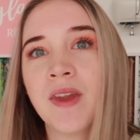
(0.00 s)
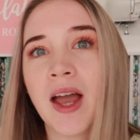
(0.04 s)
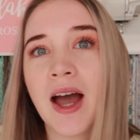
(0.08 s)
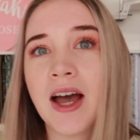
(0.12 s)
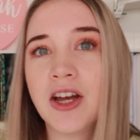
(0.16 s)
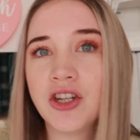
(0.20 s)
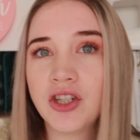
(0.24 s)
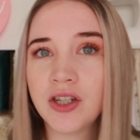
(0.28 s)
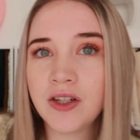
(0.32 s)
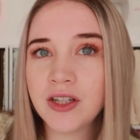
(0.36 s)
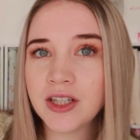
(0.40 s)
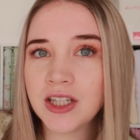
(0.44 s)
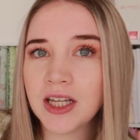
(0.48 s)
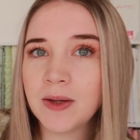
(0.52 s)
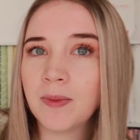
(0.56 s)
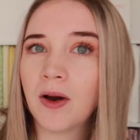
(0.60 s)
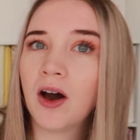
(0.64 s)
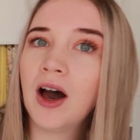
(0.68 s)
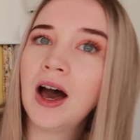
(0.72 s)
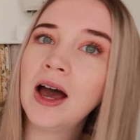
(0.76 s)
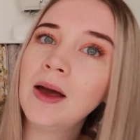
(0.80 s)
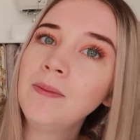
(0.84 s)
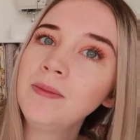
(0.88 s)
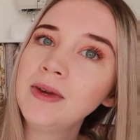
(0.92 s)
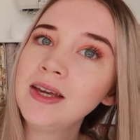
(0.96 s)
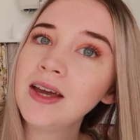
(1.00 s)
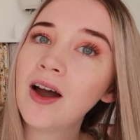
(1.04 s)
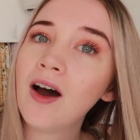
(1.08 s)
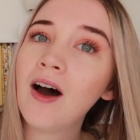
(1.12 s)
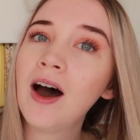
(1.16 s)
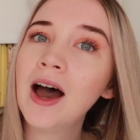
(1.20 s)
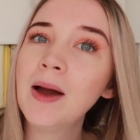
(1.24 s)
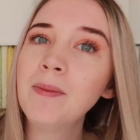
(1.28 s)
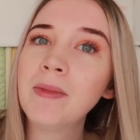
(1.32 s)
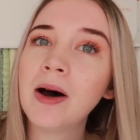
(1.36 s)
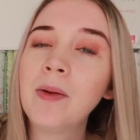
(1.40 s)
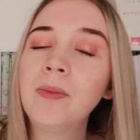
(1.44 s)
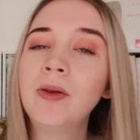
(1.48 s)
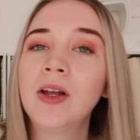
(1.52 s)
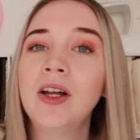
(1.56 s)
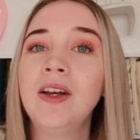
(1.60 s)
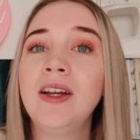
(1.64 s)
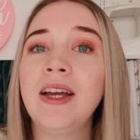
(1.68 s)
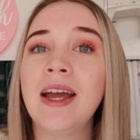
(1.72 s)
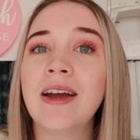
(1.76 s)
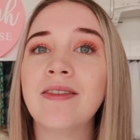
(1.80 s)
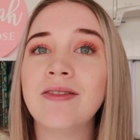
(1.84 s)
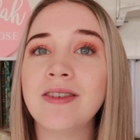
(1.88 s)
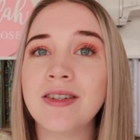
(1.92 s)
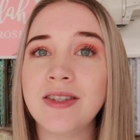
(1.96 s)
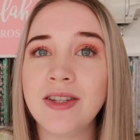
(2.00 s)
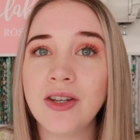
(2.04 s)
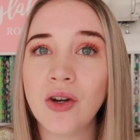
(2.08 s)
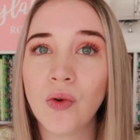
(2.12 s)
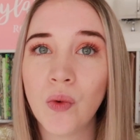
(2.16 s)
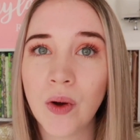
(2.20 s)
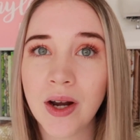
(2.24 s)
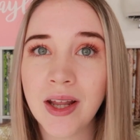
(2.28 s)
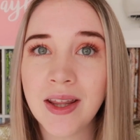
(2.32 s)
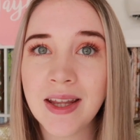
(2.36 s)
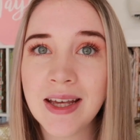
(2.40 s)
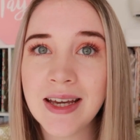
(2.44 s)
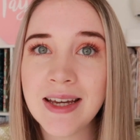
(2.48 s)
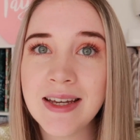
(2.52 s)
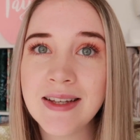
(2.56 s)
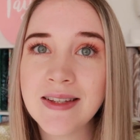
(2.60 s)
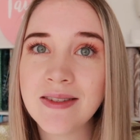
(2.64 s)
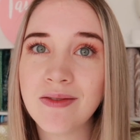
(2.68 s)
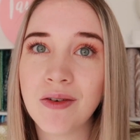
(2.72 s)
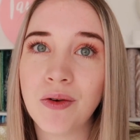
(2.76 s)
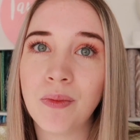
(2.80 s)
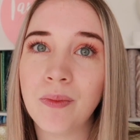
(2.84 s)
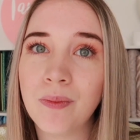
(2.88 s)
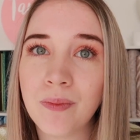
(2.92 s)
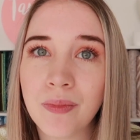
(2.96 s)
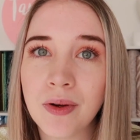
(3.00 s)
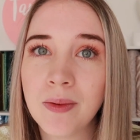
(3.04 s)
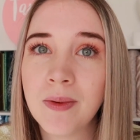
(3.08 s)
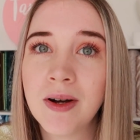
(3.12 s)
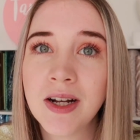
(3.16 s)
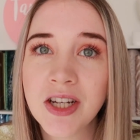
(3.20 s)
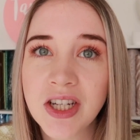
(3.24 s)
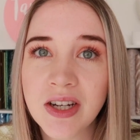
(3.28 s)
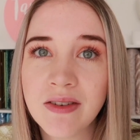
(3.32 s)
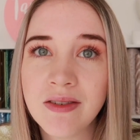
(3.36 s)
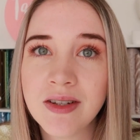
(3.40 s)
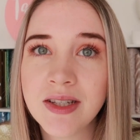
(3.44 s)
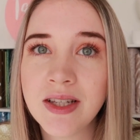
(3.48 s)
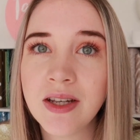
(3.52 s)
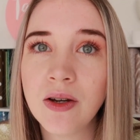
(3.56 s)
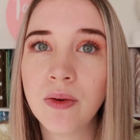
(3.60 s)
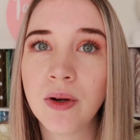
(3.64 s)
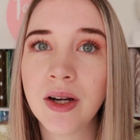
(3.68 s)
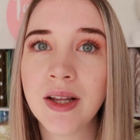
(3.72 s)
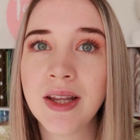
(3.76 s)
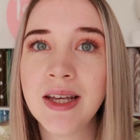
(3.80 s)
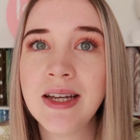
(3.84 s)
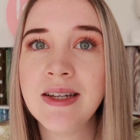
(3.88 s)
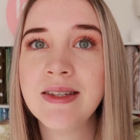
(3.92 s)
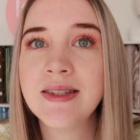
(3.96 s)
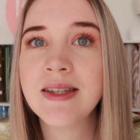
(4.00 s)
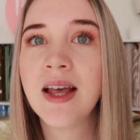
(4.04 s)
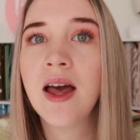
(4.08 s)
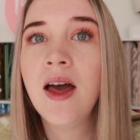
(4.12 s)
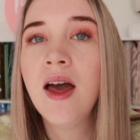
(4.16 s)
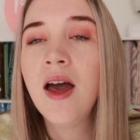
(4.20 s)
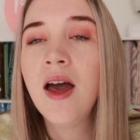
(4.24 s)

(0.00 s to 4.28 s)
As you can see behind me, I'm uploading every single one of these, or pretty much every single one of these.